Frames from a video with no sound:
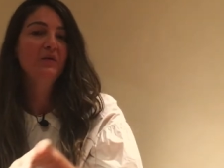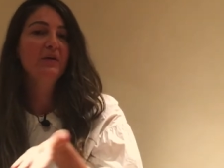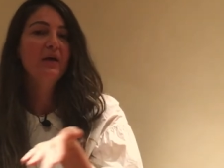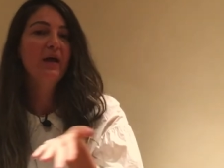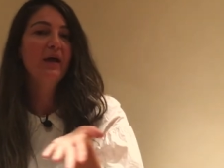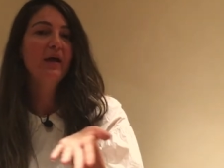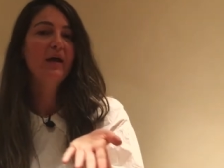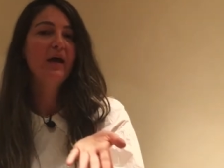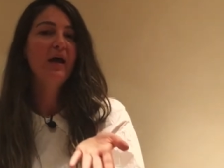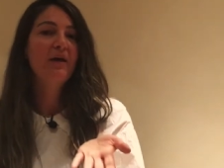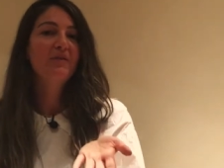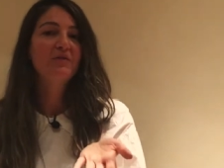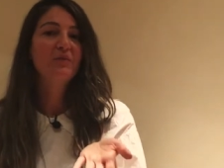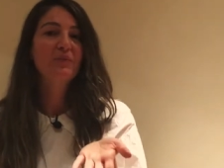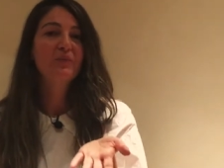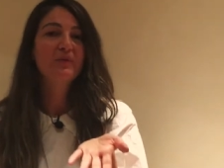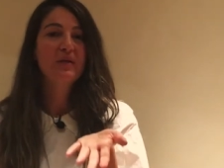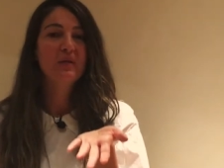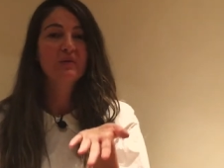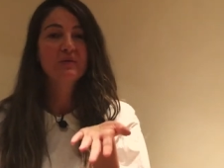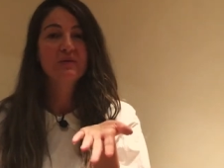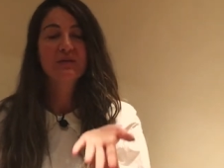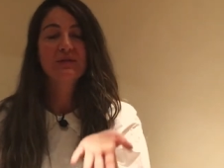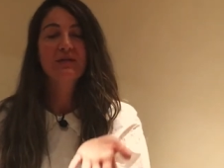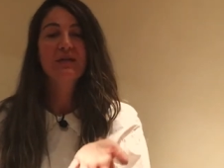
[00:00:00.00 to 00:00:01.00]
I have to
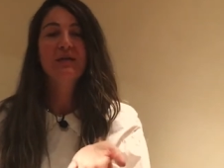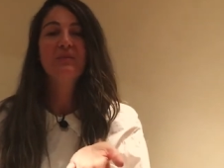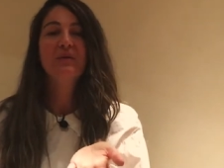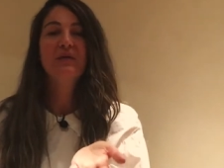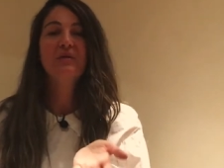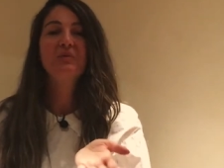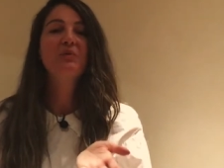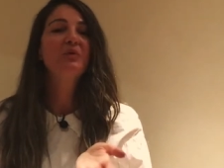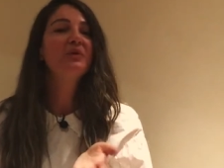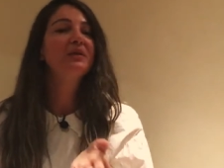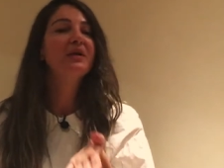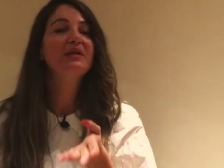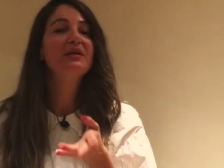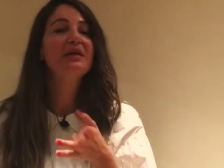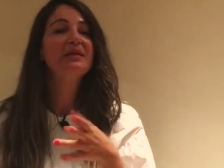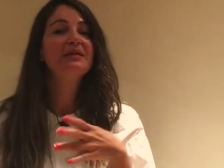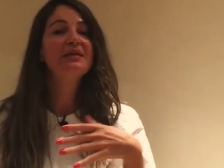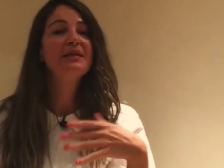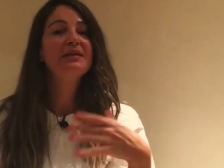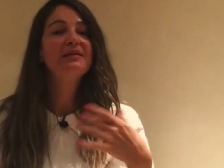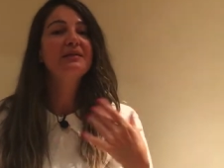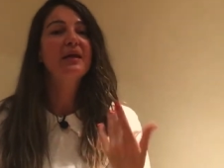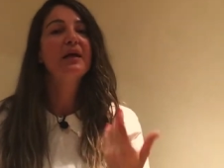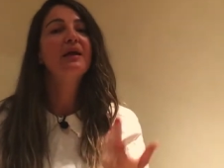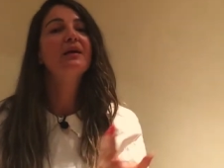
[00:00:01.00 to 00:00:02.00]
pronounce the marbuta and I
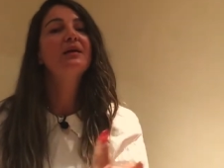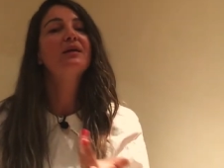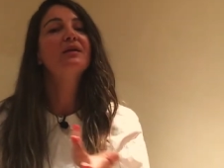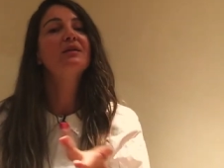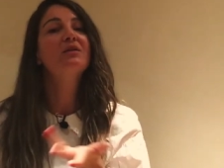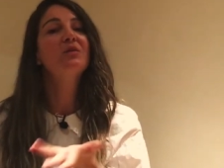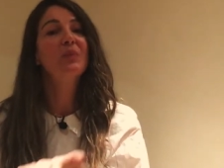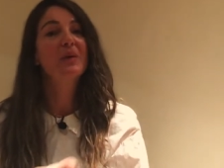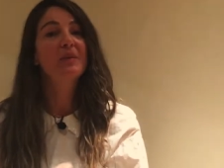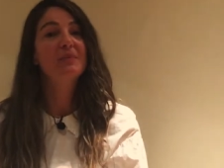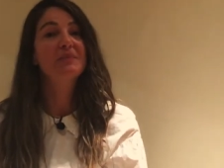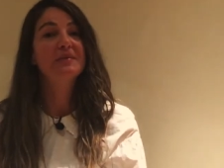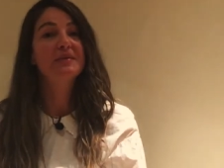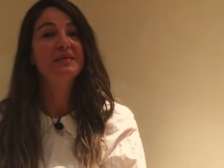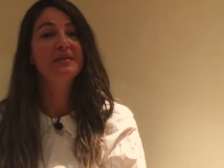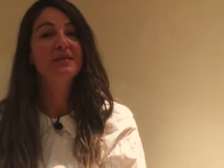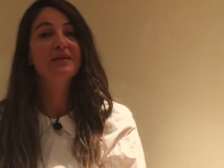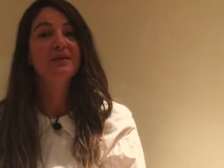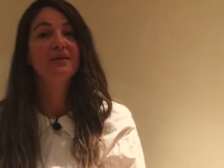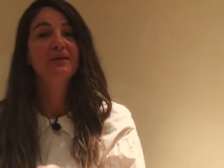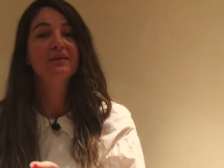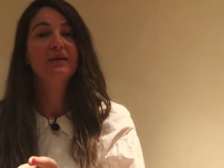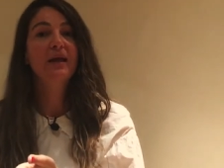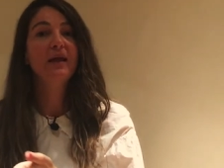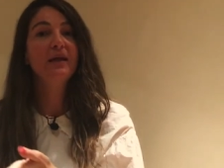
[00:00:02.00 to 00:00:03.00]
say tanket Pepsi
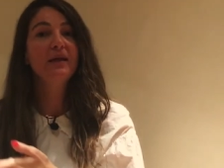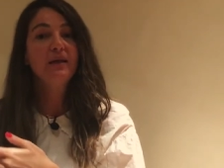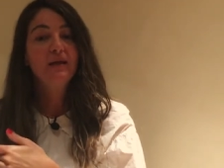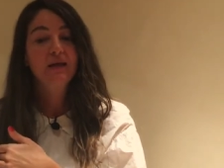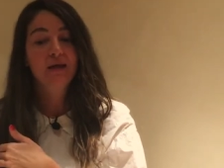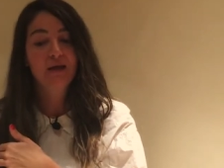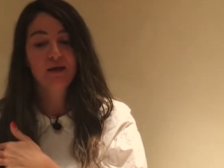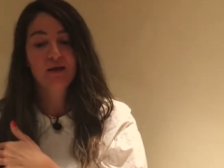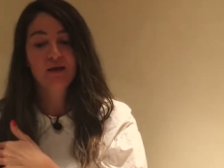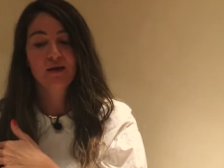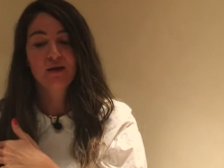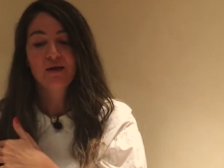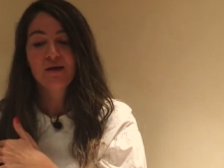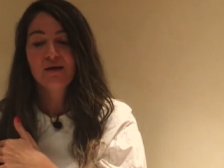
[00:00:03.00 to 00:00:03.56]
tanke.